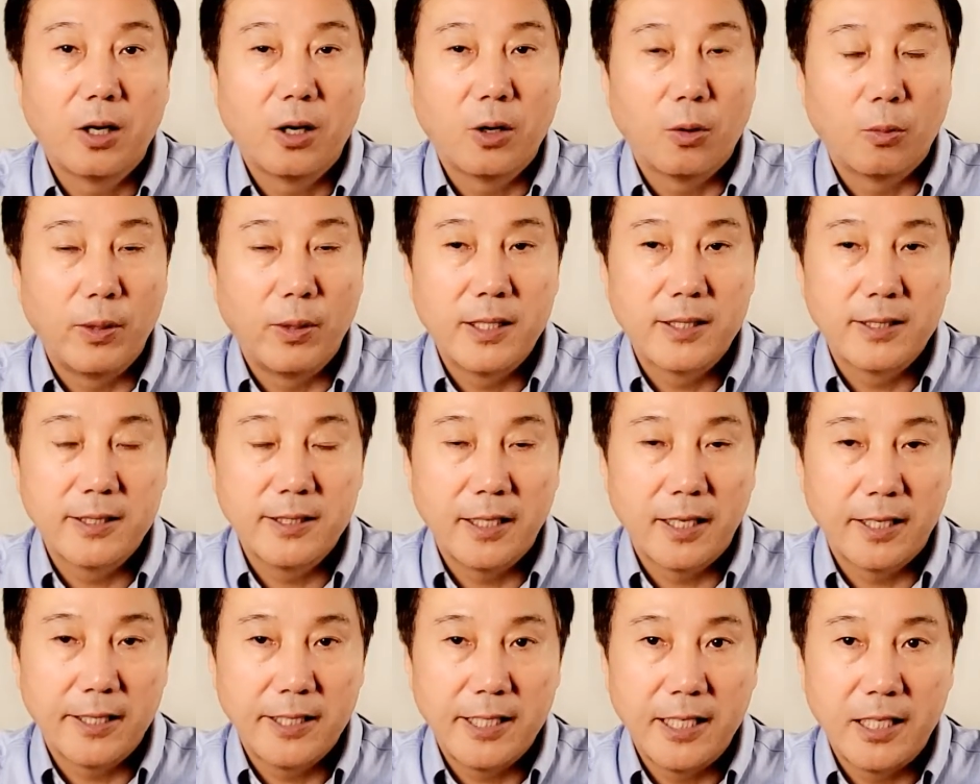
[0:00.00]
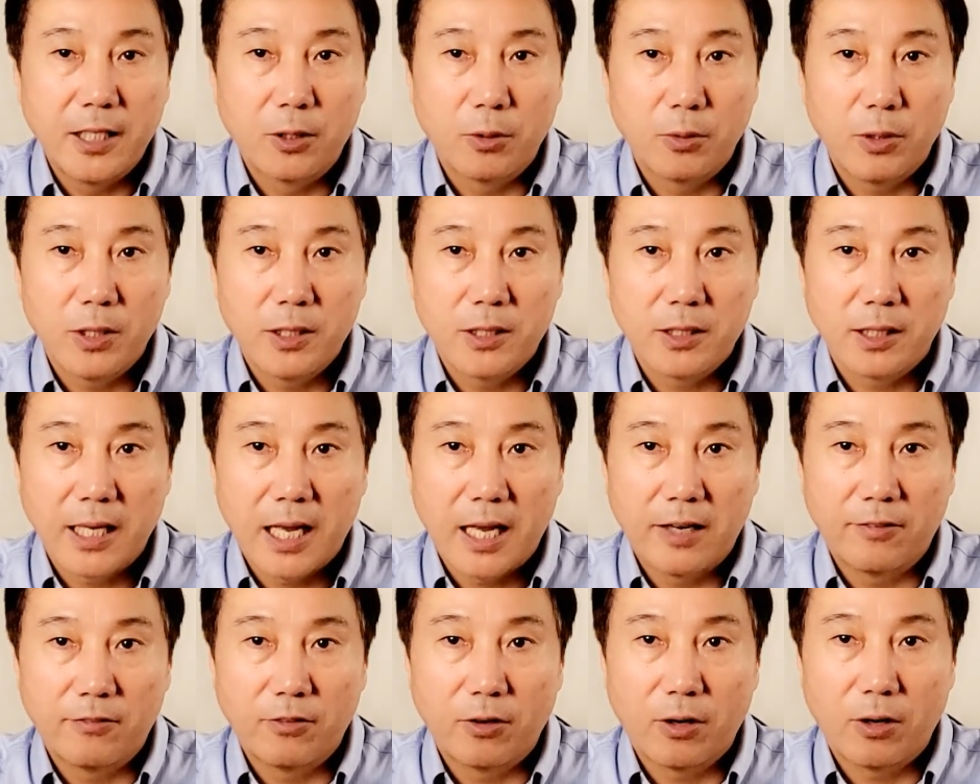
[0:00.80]
we see an increased
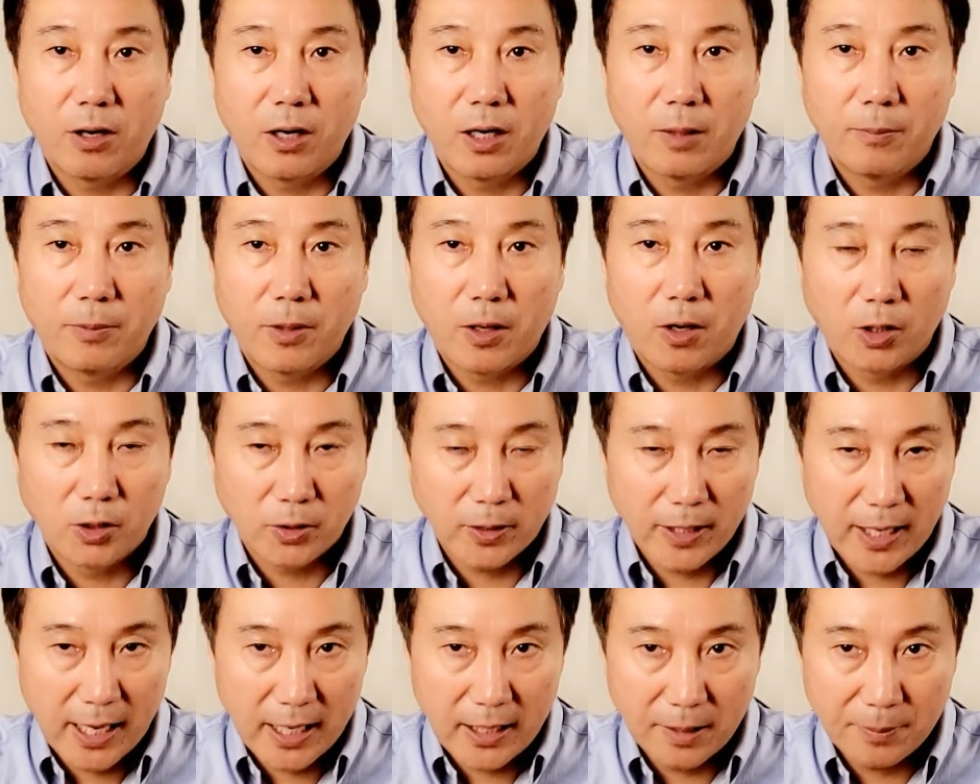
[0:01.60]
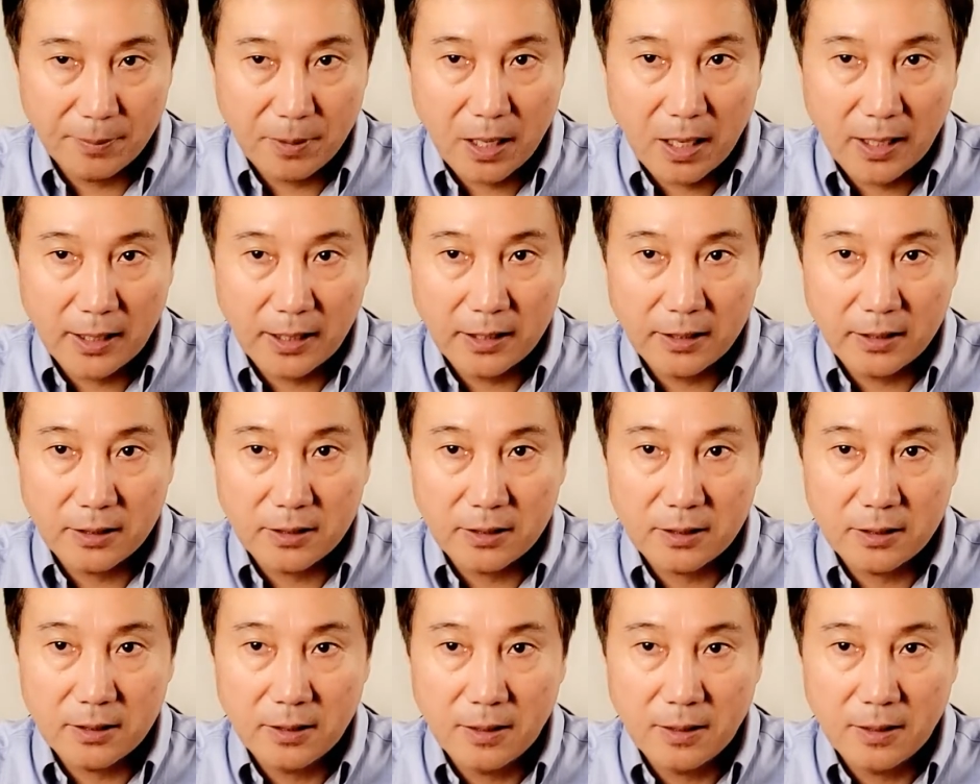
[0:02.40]
level of autoantibodies.